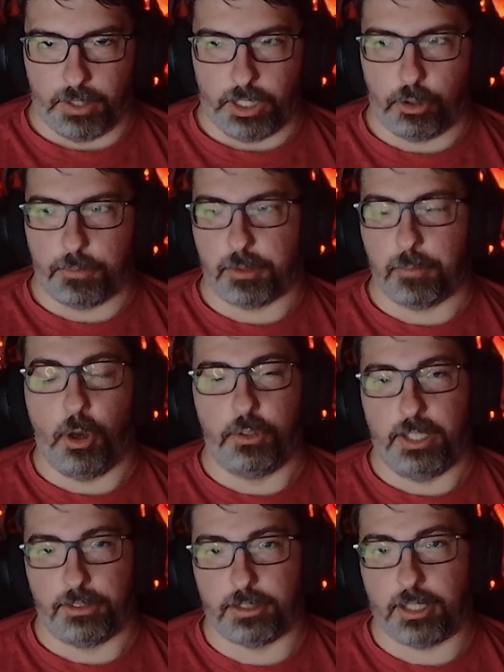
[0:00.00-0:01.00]
equip some
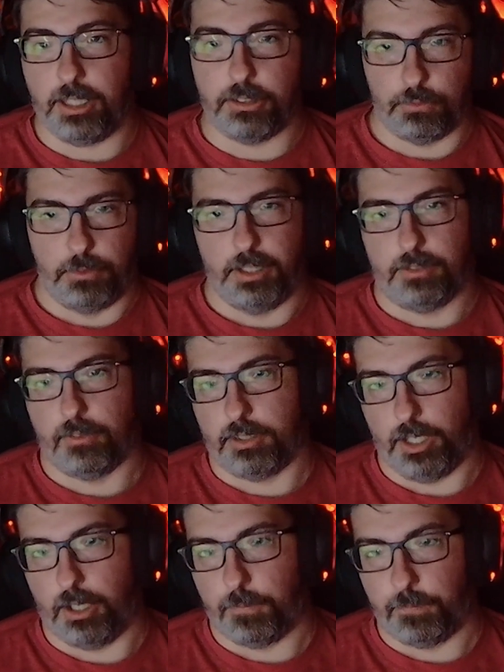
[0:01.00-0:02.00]
ODSTs with
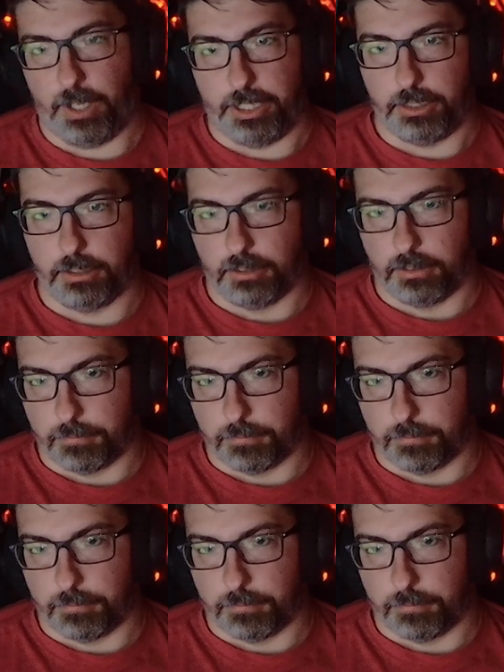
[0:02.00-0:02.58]
to help fight.